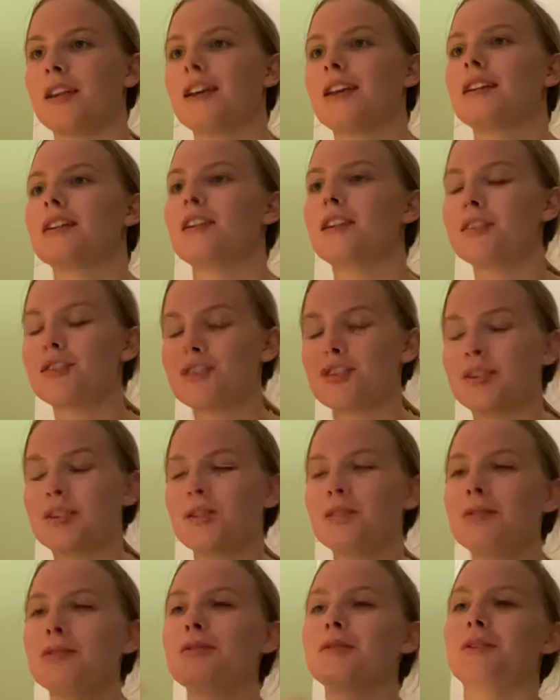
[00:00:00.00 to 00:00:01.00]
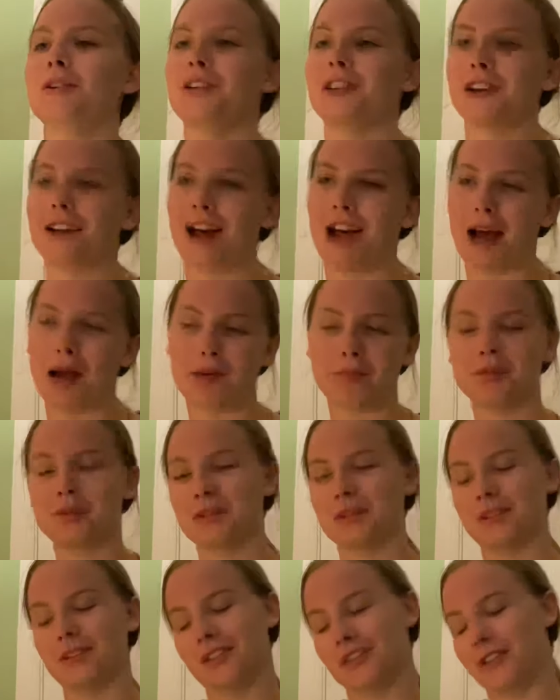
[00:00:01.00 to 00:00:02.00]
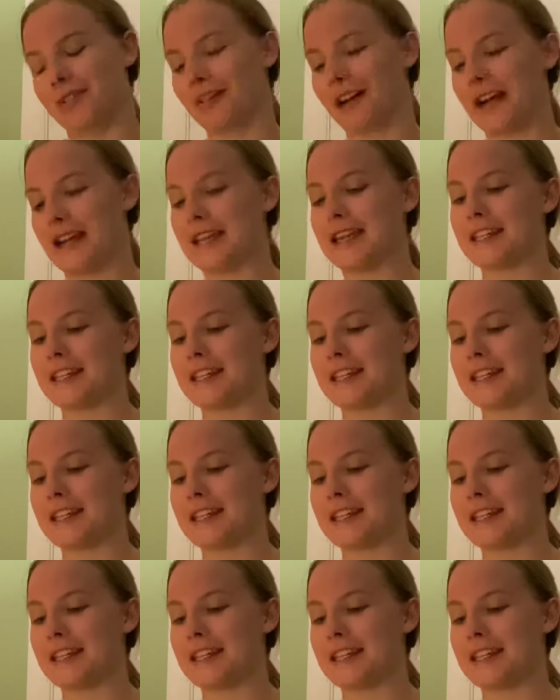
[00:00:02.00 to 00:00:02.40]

The zoo. You're absolutely right.